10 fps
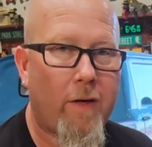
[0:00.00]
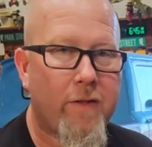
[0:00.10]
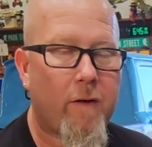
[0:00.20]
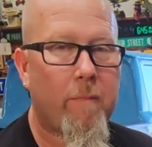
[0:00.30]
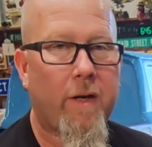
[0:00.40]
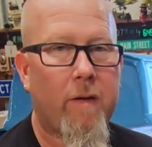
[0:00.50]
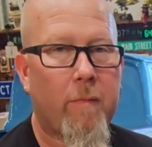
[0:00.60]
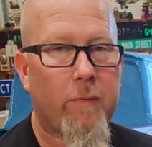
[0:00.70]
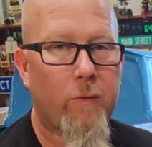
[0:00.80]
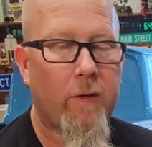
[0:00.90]
I started picking
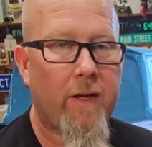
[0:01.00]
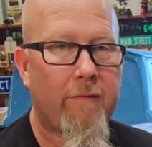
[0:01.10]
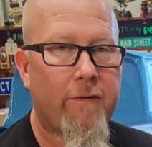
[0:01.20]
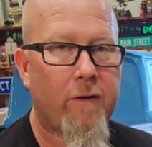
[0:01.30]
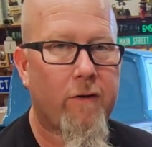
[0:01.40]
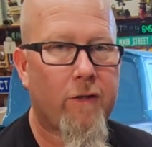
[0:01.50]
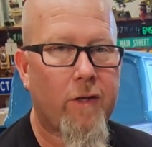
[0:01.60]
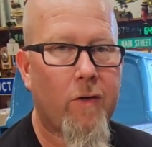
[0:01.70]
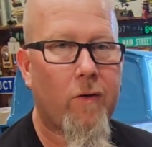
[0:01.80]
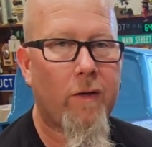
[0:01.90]
up 2.5 years
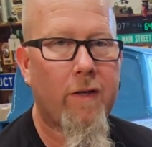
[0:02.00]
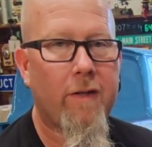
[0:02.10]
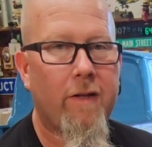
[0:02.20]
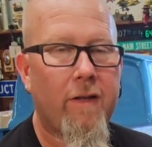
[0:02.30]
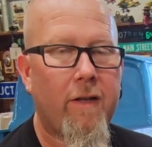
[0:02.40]
ago, and